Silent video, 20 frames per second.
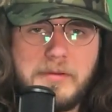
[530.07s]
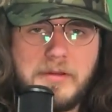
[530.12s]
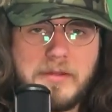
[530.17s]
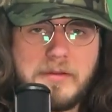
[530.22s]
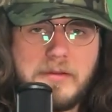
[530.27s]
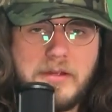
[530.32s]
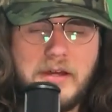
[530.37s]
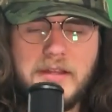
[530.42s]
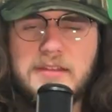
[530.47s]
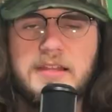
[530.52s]

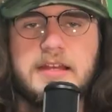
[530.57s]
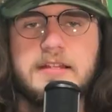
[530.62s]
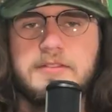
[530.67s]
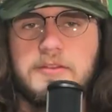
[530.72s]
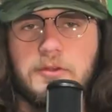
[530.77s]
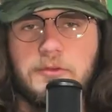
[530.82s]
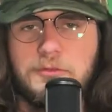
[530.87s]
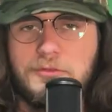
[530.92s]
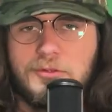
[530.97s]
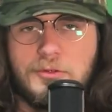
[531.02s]
but
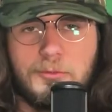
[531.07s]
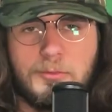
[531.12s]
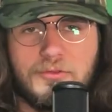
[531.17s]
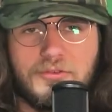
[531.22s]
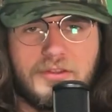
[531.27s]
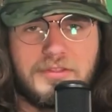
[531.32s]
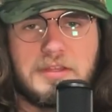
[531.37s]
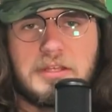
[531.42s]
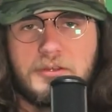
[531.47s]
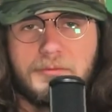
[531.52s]
unlike those 2,
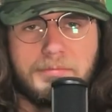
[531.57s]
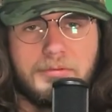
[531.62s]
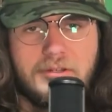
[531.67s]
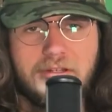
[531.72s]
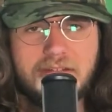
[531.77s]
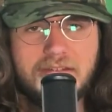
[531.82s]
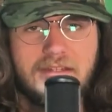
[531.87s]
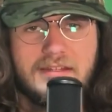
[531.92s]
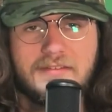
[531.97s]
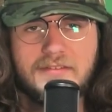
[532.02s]
which I think are
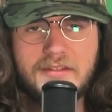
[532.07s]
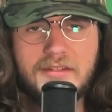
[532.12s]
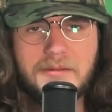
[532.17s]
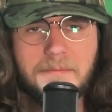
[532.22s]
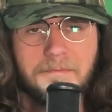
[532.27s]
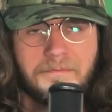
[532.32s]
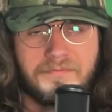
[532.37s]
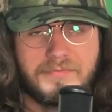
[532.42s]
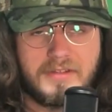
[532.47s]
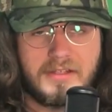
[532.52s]
pretty decent,